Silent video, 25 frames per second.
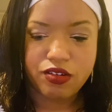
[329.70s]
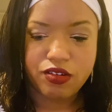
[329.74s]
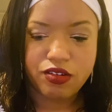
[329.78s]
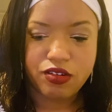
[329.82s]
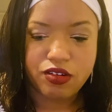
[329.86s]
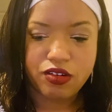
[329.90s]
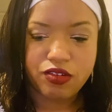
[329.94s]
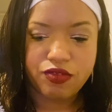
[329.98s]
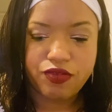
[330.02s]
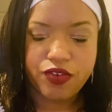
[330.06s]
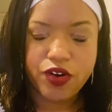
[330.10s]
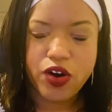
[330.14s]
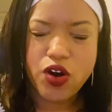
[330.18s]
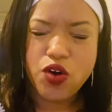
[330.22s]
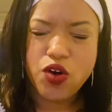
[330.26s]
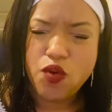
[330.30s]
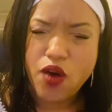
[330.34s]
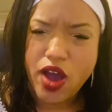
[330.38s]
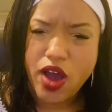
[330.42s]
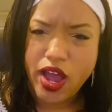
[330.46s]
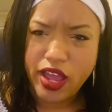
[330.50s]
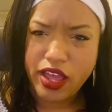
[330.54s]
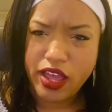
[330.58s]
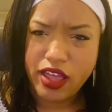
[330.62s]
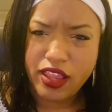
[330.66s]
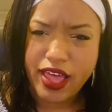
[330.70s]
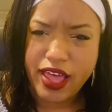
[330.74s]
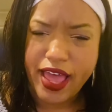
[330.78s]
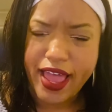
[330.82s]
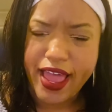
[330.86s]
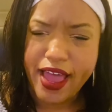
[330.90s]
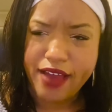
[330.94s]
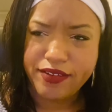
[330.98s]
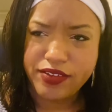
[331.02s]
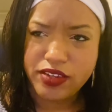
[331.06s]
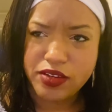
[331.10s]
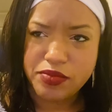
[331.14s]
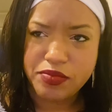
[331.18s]
For a while, I
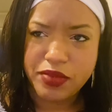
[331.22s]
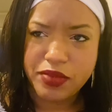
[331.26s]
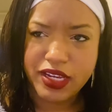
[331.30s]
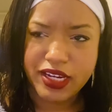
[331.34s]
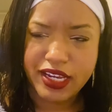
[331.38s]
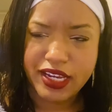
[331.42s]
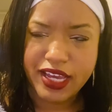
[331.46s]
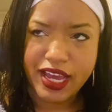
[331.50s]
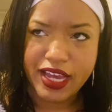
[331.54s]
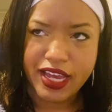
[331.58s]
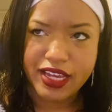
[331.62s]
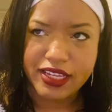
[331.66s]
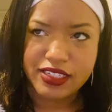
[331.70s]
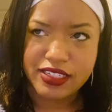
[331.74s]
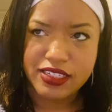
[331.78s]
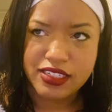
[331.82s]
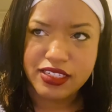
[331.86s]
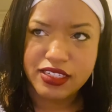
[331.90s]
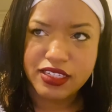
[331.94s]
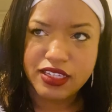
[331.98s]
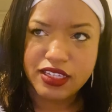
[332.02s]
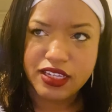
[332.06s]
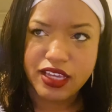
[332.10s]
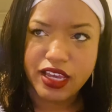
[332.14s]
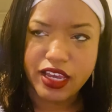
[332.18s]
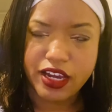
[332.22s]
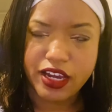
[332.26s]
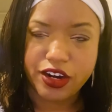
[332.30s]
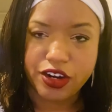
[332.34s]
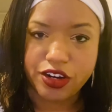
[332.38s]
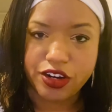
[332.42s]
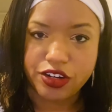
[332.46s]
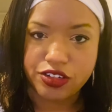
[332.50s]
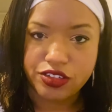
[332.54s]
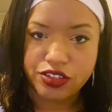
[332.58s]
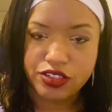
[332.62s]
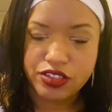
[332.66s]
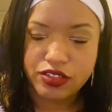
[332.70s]
have to admit, guys and
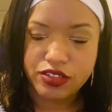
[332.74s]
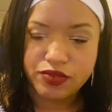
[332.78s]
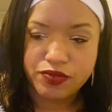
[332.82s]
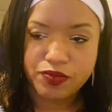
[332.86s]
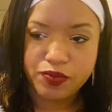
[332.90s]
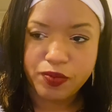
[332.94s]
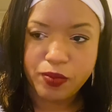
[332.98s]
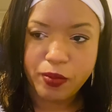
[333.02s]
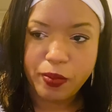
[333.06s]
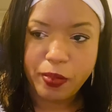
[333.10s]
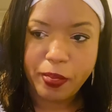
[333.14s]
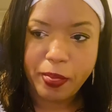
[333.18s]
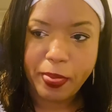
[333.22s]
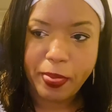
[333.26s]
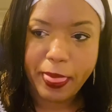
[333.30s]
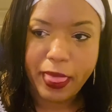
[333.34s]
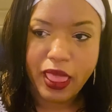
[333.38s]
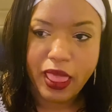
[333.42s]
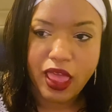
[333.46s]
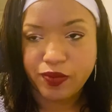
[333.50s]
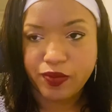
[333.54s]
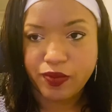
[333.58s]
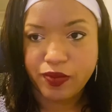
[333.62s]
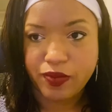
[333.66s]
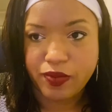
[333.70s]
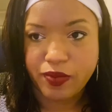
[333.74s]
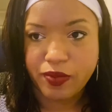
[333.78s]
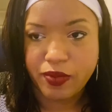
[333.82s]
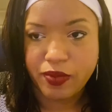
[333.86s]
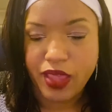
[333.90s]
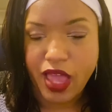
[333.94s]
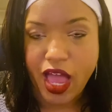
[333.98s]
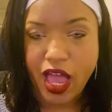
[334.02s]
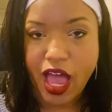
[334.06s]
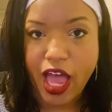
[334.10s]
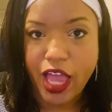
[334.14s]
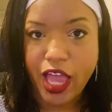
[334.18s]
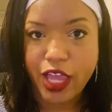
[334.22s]
girls,
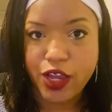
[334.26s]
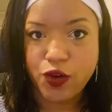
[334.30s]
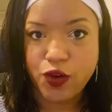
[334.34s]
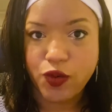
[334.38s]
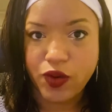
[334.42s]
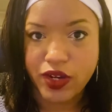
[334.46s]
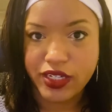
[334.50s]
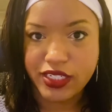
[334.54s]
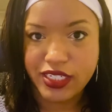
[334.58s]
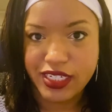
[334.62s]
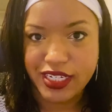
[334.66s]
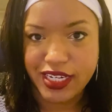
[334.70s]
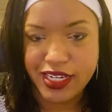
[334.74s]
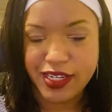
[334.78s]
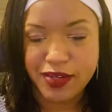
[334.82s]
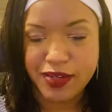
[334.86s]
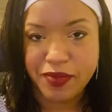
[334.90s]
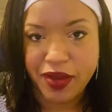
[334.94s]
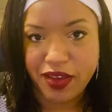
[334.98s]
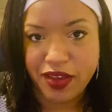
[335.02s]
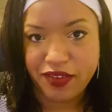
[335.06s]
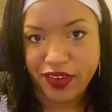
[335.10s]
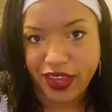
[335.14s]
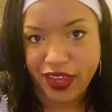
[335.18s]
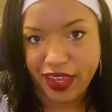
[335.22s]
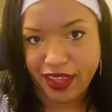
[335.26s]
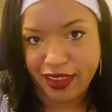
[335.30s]
I questioned my faith.